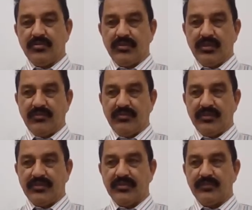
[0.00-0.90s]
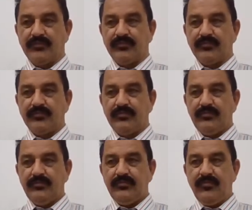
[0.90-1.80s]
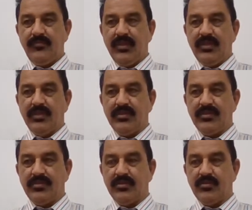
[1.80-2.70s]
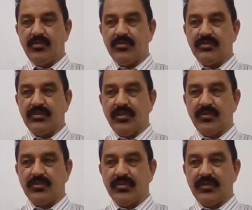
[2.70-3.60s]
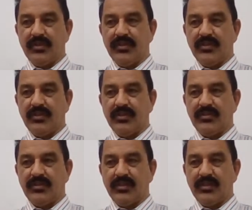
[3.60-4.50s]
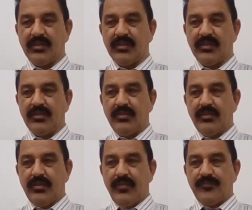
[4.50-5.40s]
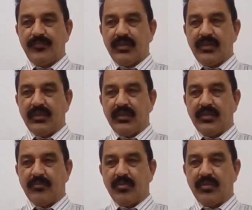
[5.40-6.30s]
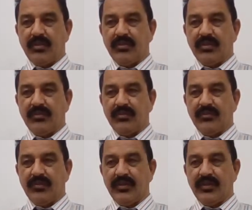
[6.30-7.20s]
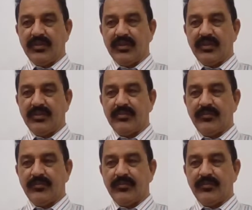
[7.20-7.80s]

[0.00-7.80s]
clarification. In addition, coarse grout contain larger aggregate than the mortar of the fine aggregate.